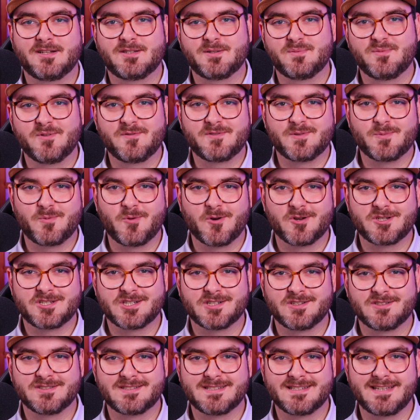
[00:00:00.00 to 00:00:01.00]
to move to
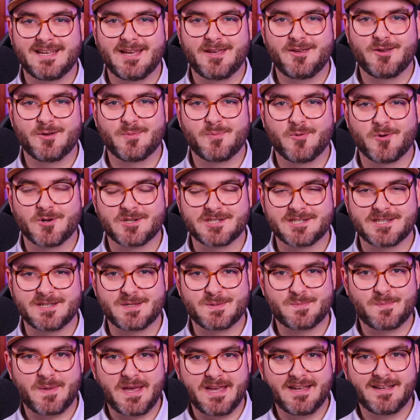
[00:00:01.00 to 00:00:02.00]
Portugal to get your
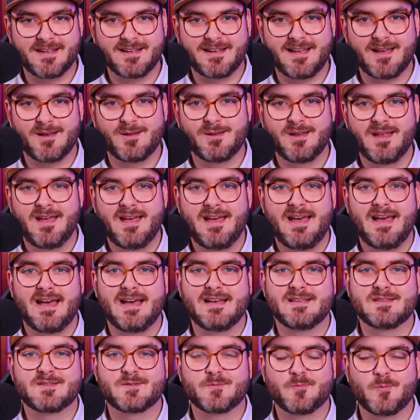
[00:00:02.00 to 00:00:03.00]
Portuguese bank account
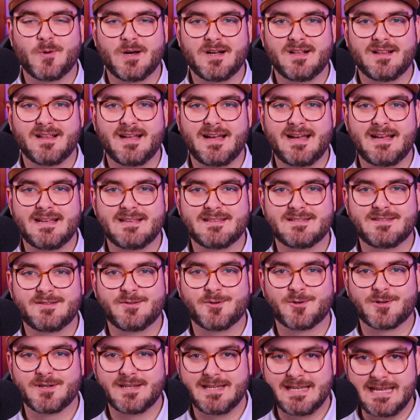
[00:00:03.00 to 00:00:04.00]
as well as
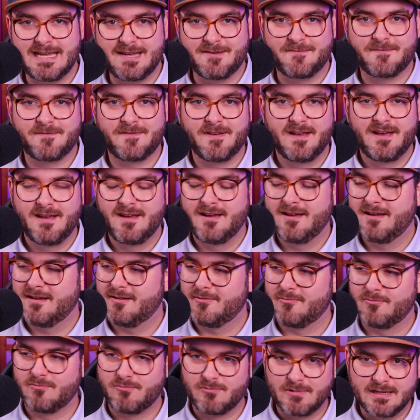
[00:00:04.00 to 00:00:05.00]
your NIF.
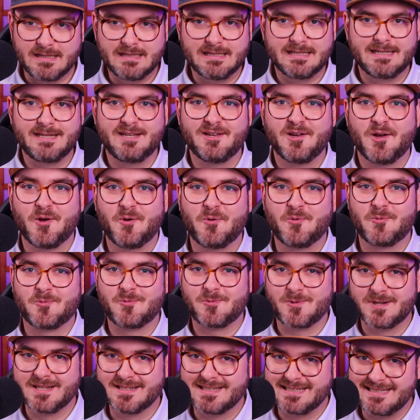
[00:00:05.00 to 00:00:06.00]
Really,
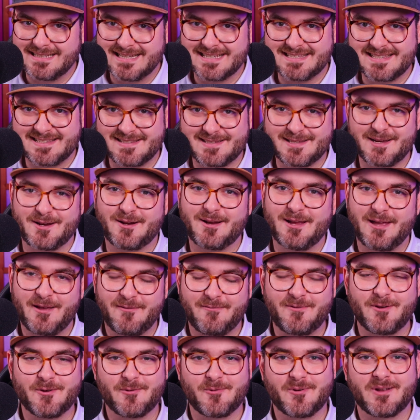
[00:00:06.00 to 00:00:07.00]
really necessary
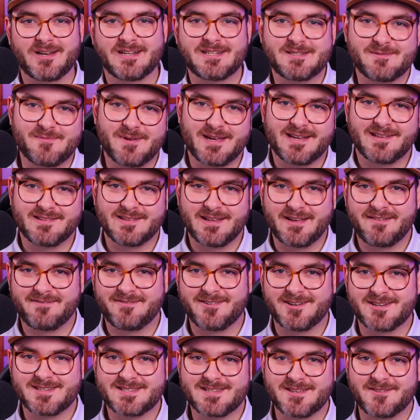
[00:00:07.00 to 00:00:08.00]
if you're wanting to make a life
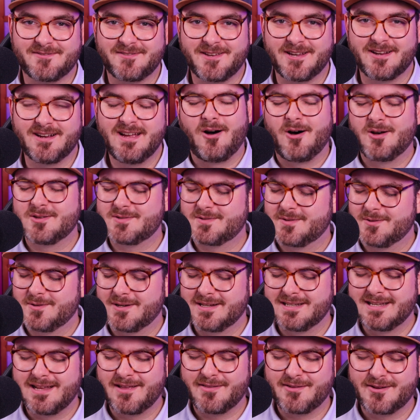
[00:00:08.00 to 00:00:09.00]
for yourself here. Also,
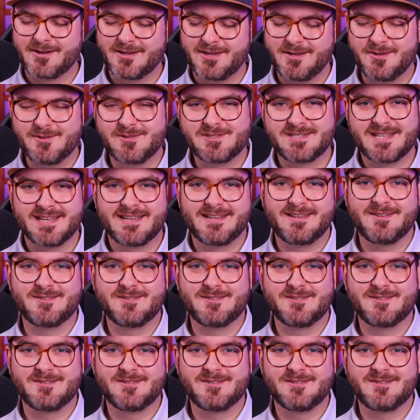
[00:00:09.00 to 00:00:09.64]
another huge thank